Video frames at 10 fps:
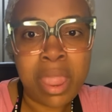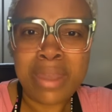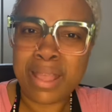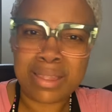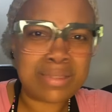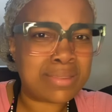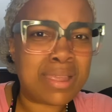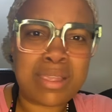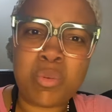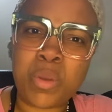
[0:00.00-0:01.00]
Now, he said
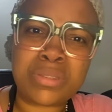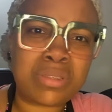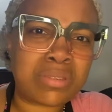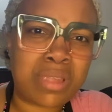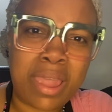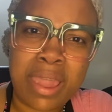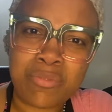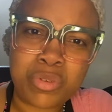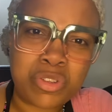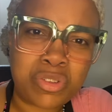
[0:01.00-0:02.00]
he wants us to
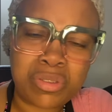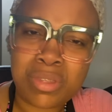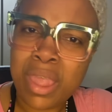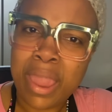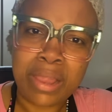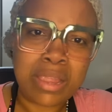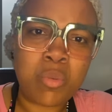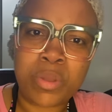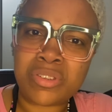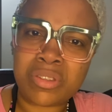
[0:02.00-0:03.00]
have riches and he
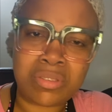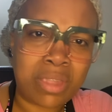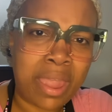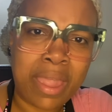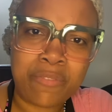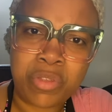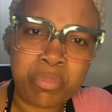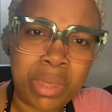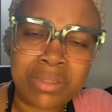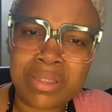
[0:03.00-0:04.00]
wants us to have
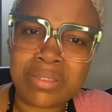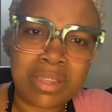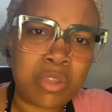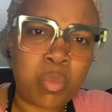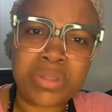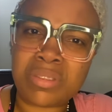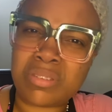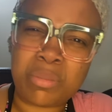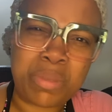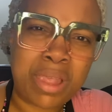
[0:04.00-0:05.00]
abundance and he wants us
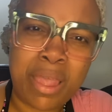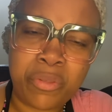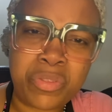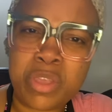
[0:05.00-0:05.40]
to be healthy.